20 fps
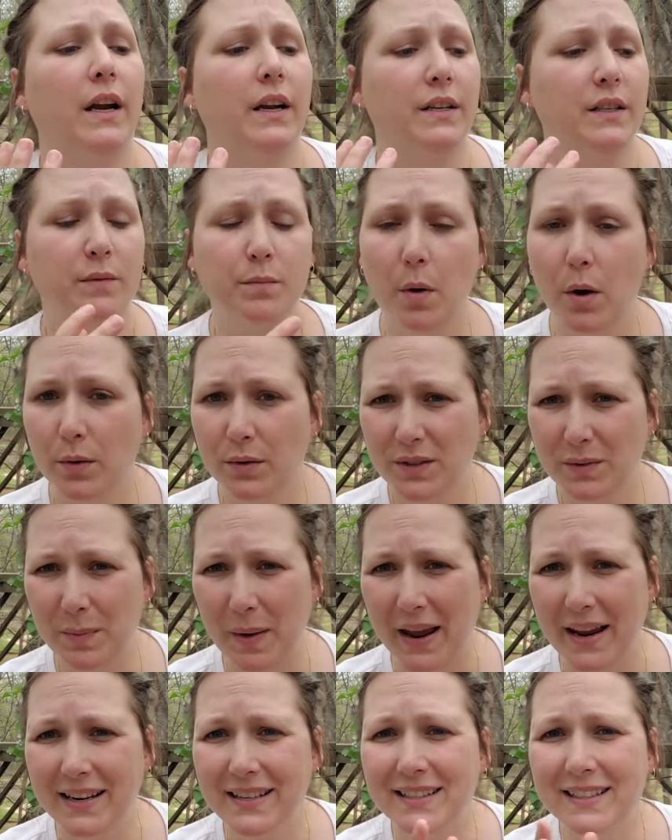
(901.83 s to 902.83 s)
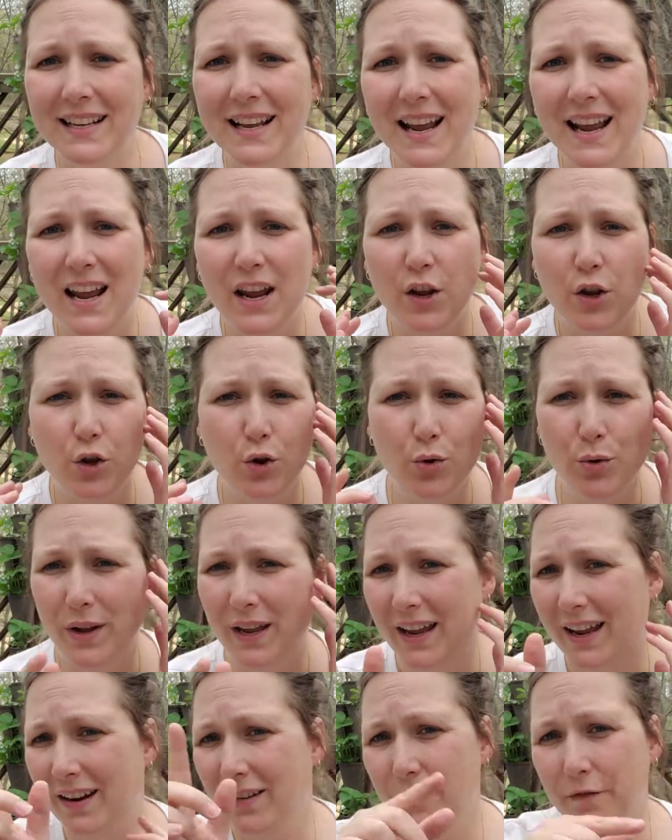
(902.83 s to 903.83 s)
in a small space. You
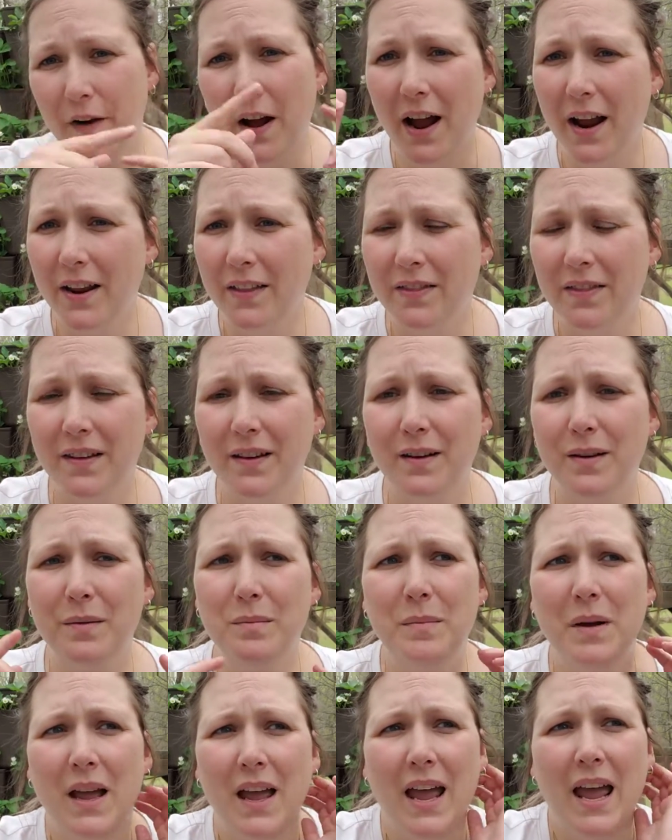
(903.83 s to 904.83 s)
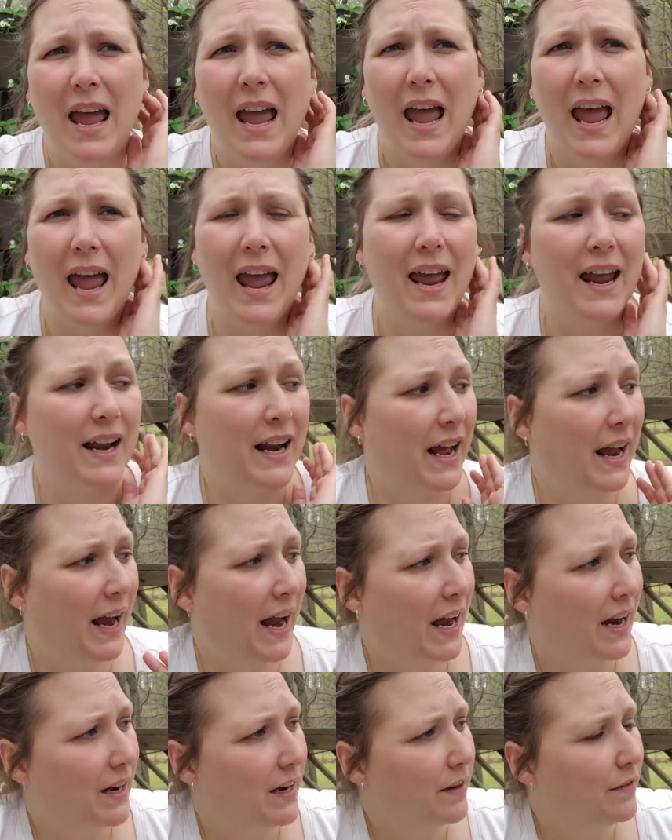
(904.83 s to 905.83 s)
can vine them, and I
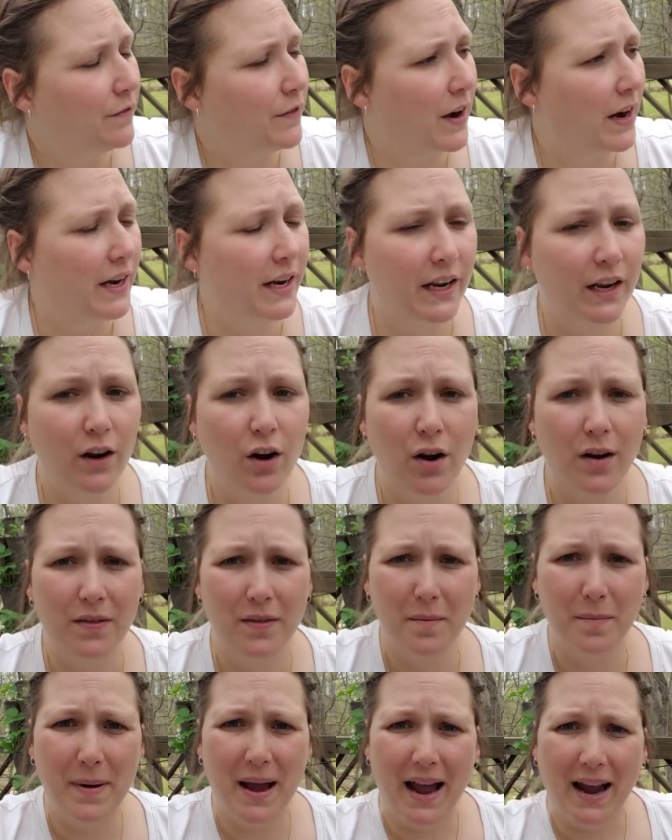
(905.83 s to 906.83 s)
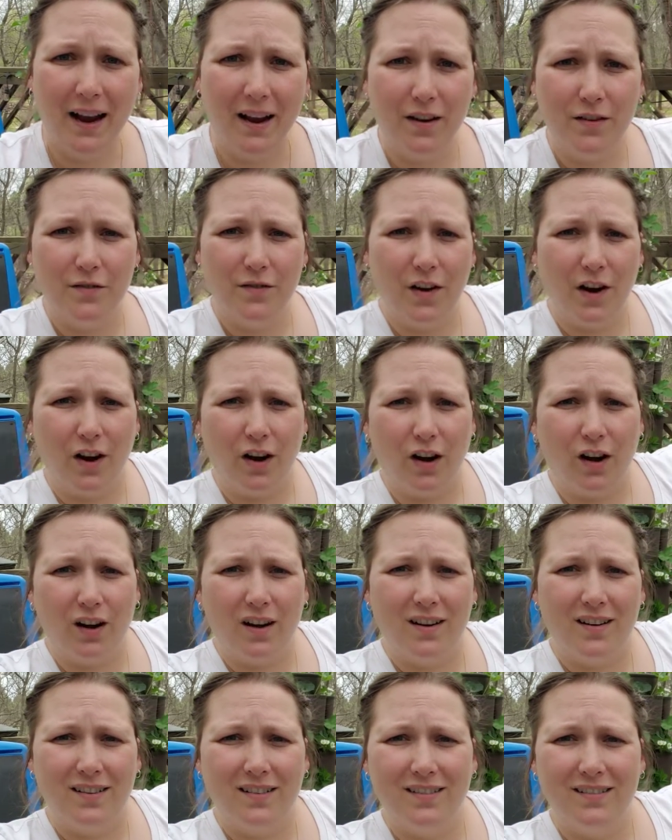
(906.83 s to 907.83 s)
had it vining on the back of
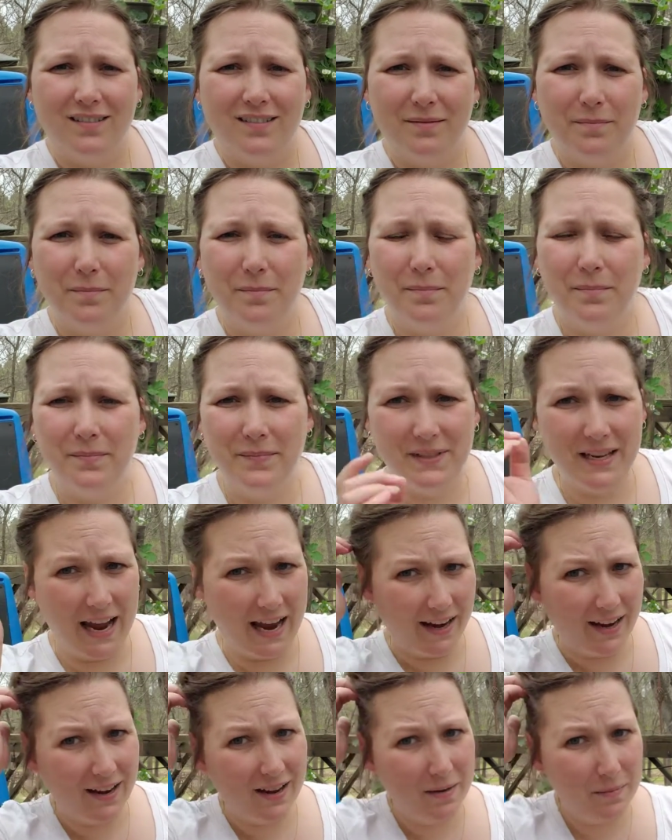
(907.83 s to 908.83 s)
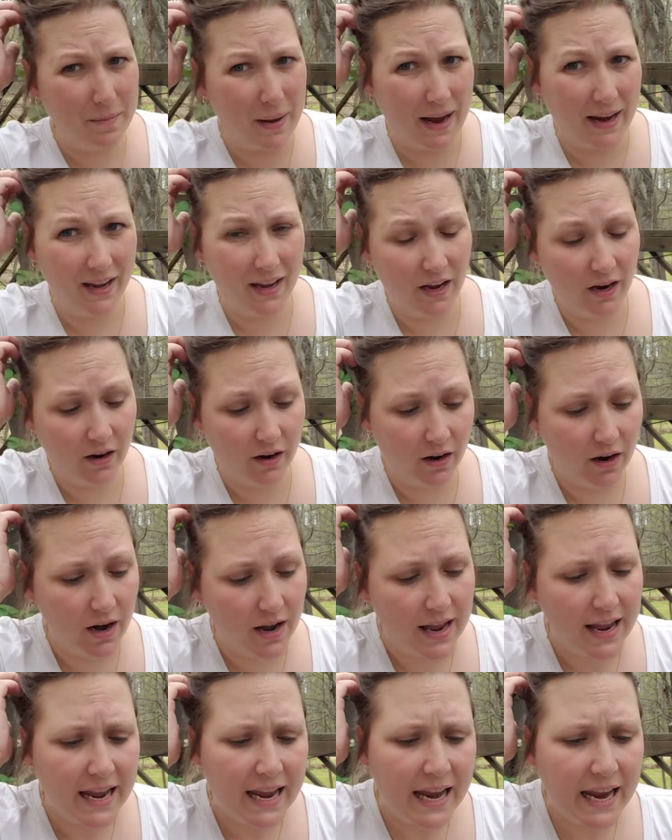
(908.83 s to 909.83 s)
our deck back here.
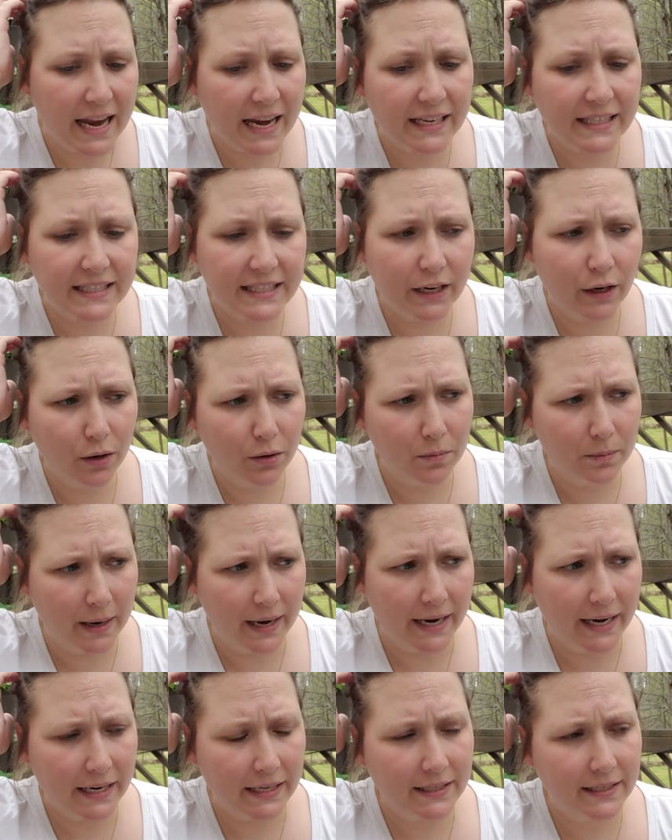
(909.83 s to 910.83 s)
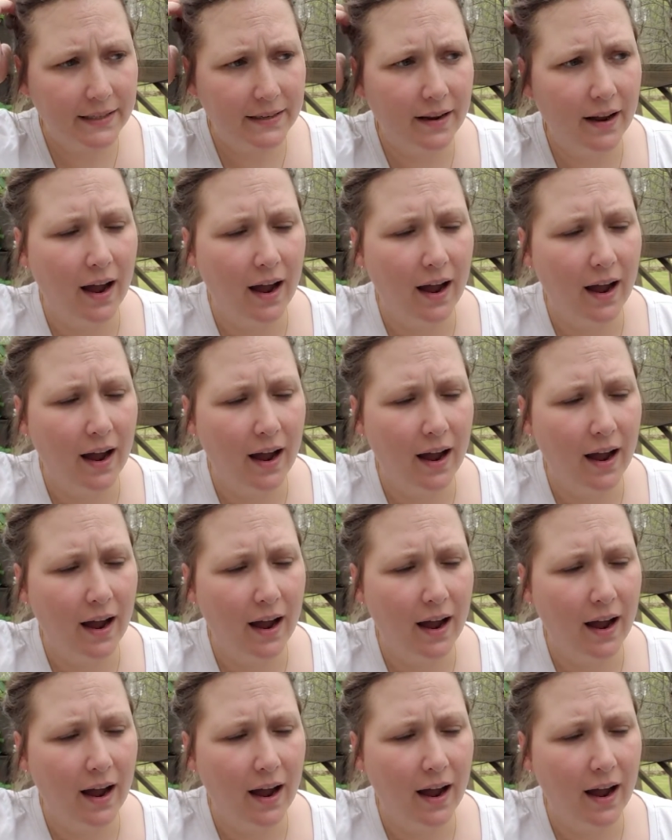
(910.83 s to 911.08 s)
It did all right.